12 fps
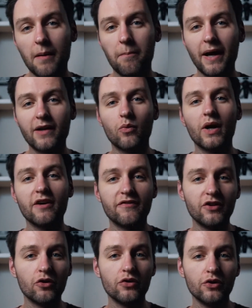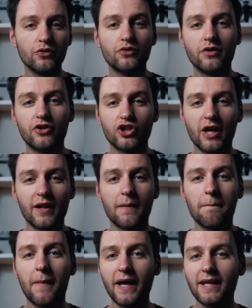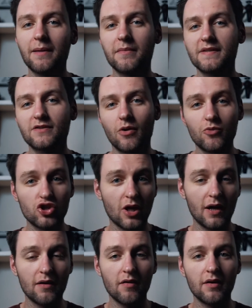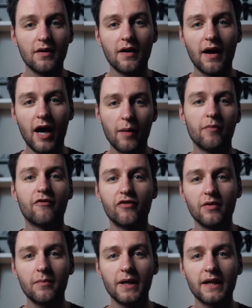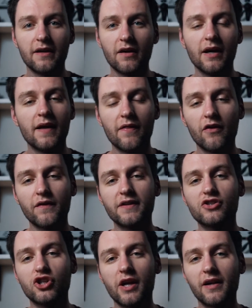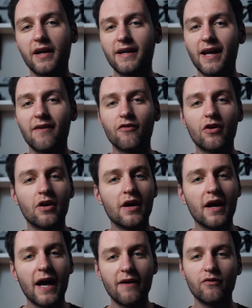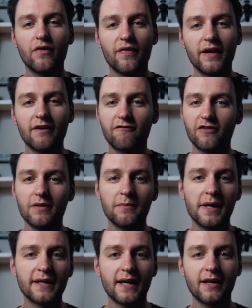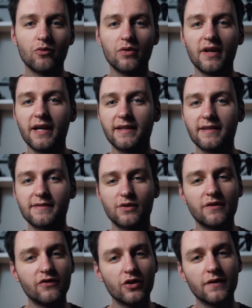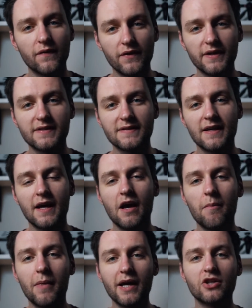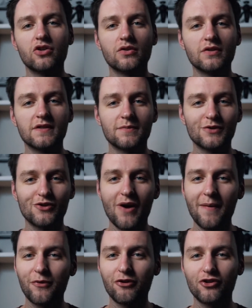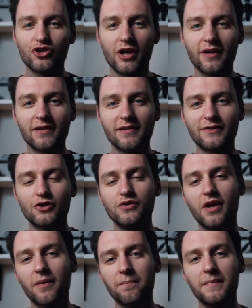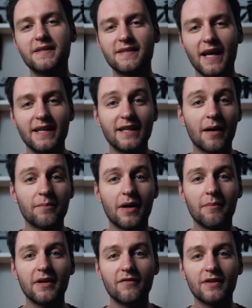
By the way, if you're new to the channel, my name is Tom Streller. I'm a filmmaker, and on this channel I cover everything filmmaking related. So if you're into this, make sure to subscribe to the channel to not miss any upcoming